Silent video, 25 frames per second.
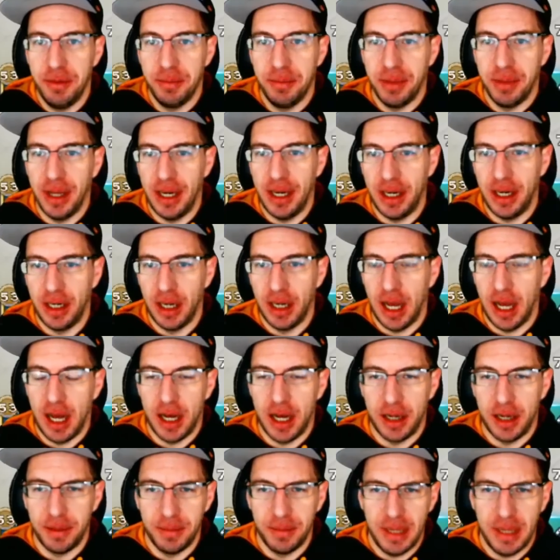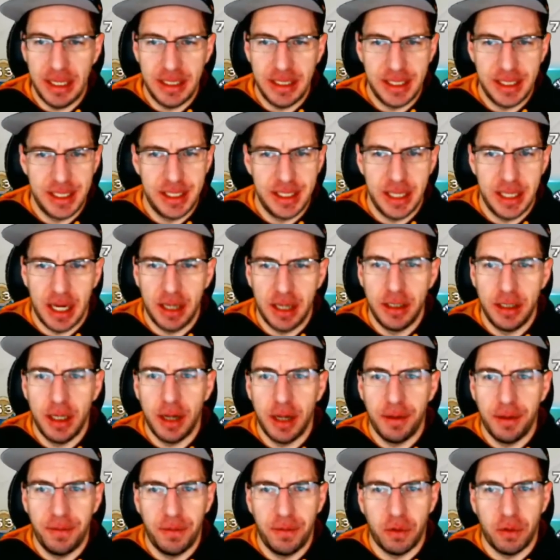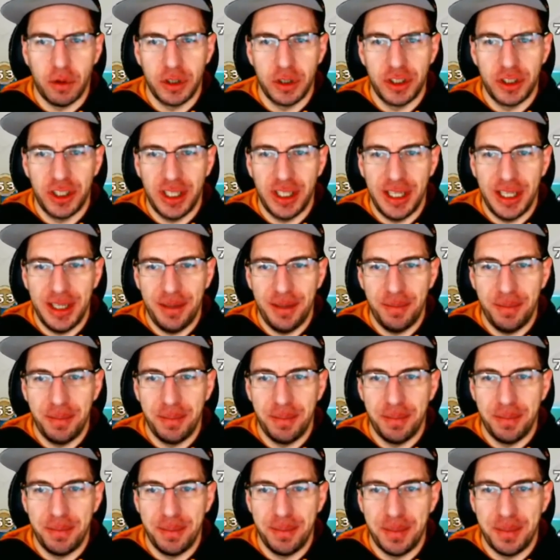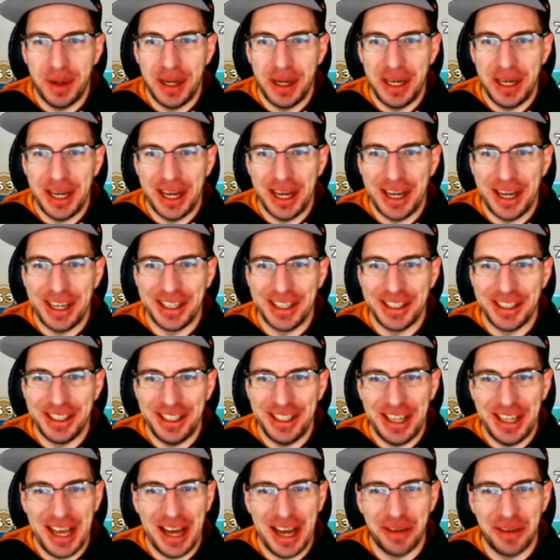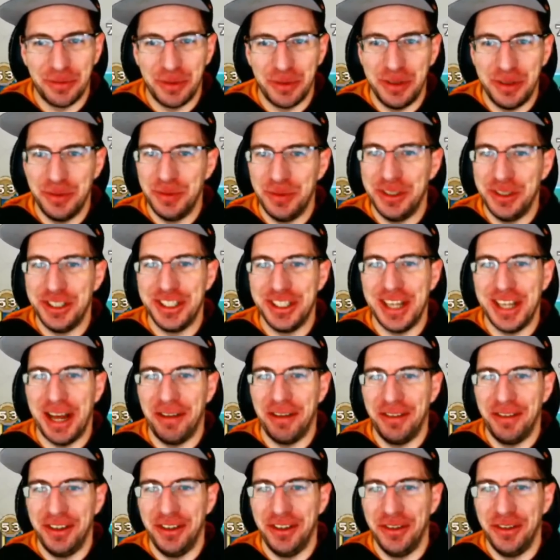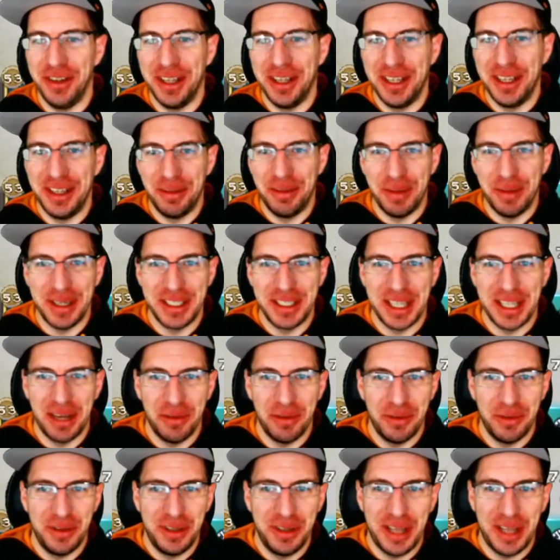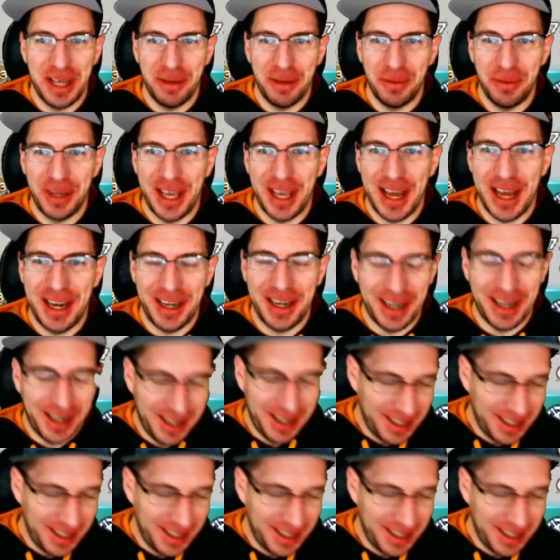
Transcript: player. It's unfortunate, but yeah, we just have to do the best that we can.